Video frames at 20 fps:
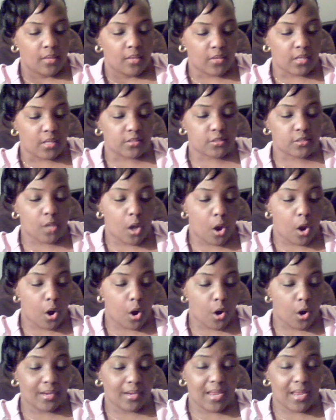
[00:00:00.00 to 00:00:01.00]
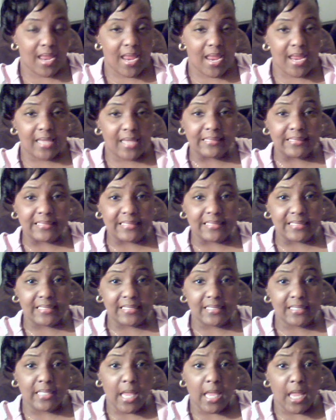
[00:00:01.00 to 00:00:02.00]
That's
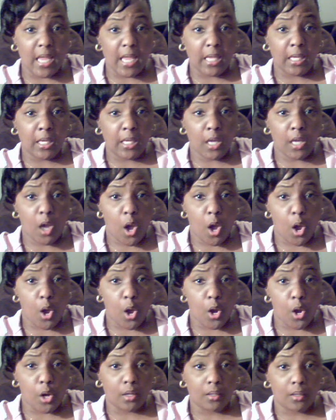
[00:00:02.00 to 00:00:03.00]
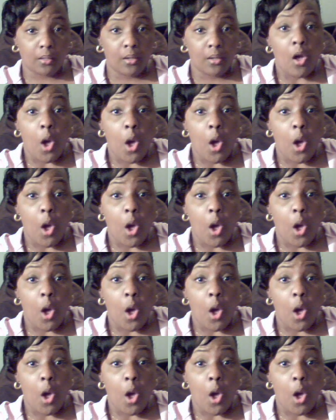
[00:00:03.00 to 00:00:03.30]
R-A-D-A-R